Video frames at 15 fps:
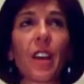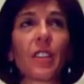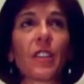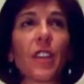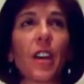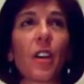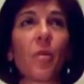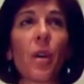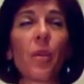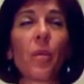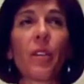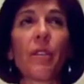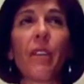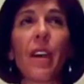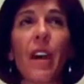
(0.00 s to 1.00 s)
So what
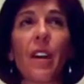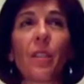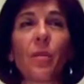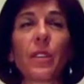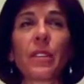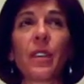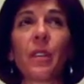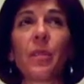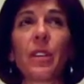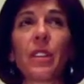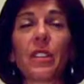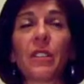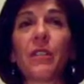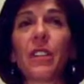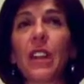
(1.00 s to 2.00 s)
we found was that we
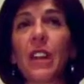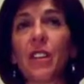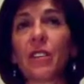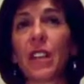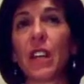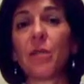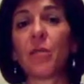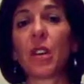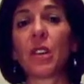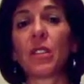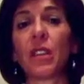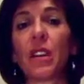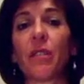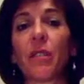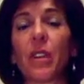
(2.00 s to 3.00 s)
just videotaped those
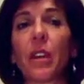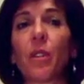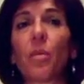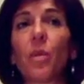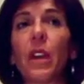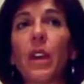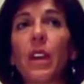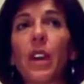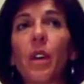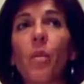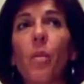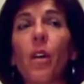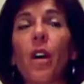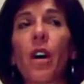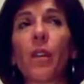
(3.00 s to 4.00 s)
every week
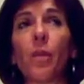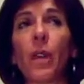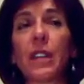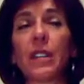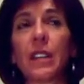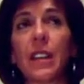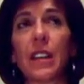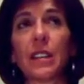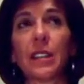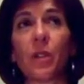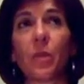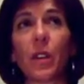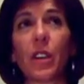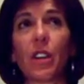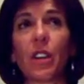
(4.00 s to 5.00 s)
on Wednesdays, and
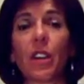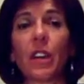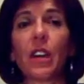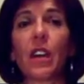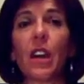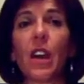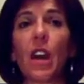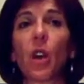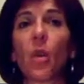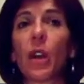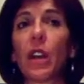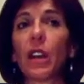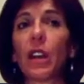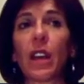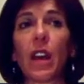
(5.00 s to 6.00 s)
we could
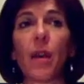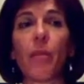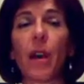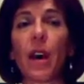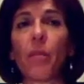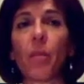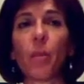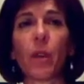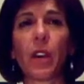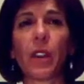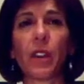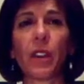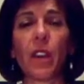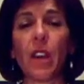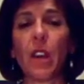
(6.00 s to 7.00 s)
quickly come up with
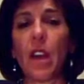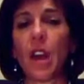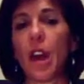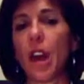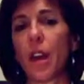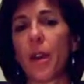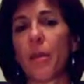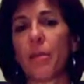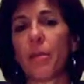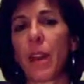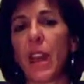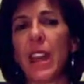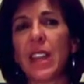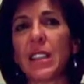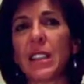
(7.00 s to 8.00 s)

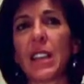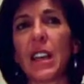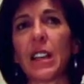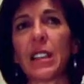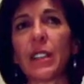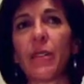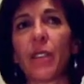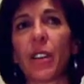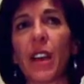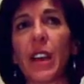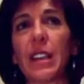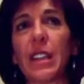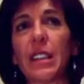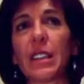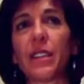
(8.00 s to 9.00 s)
8 to 10 different
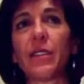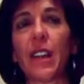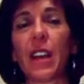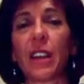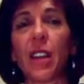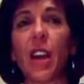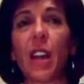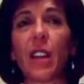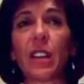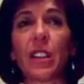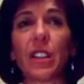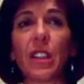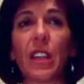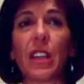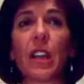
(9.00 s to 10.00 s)
ideas of
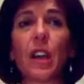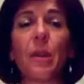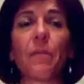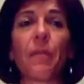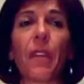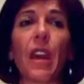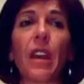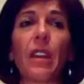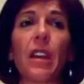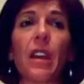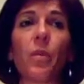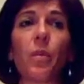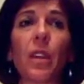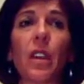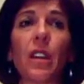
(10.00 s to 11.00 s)
technology, and then
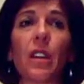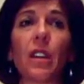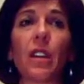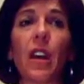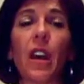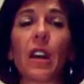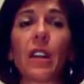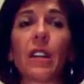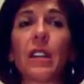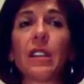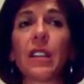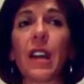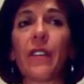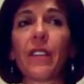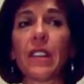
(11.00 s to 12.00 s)
we could at least
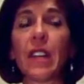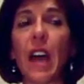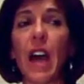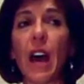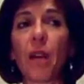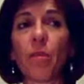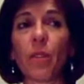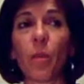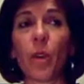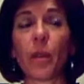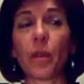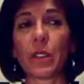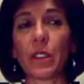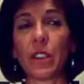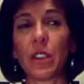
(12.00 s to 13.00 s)
have a tab of
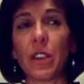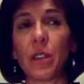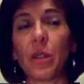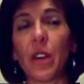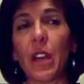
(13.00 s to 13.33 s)
what was new.